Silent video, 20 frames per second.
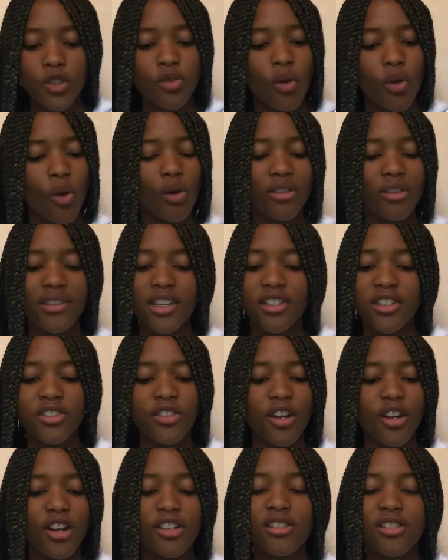all
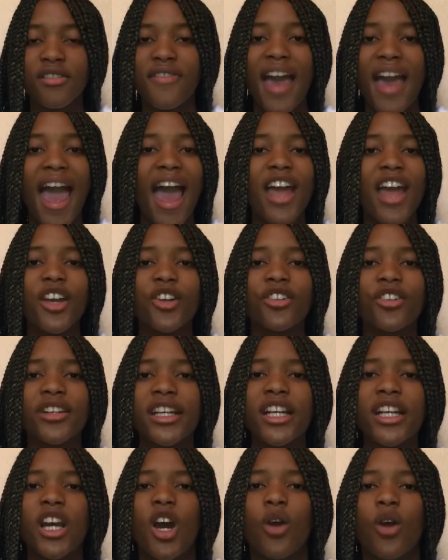these years of anger
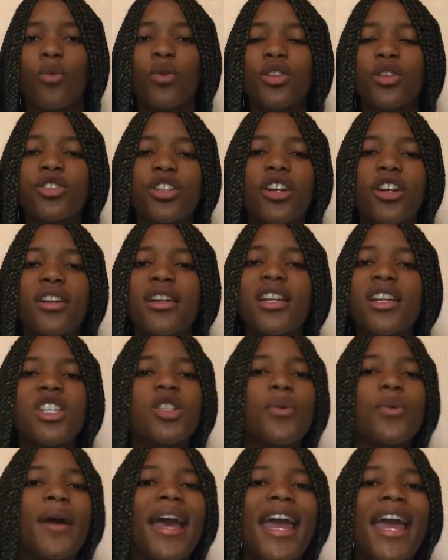will turn
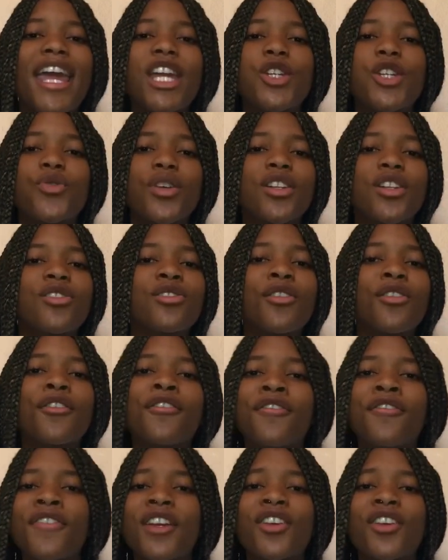into a hatred so
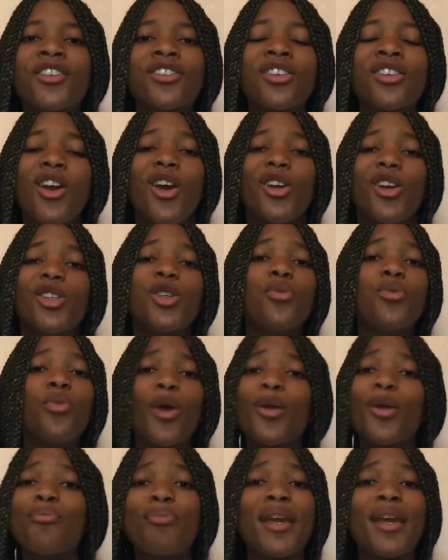fierce you
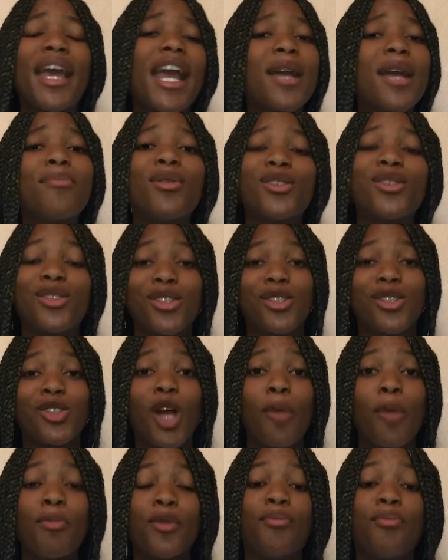won't be able to
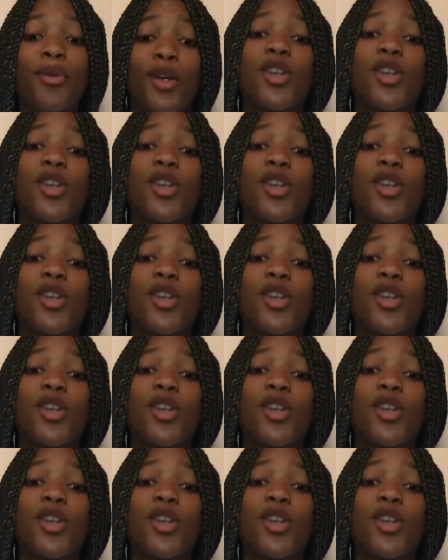stop it,